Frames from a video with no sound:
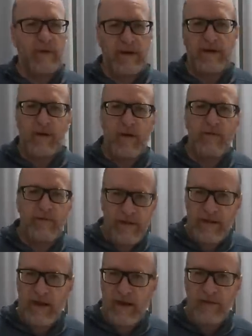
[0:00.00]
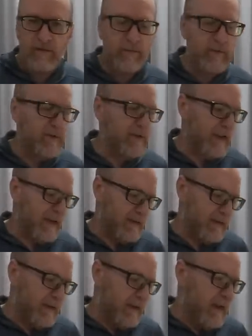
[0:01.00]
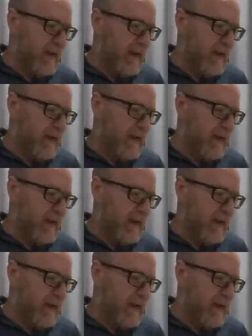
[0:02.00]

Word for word: really not feeling one hundred percent.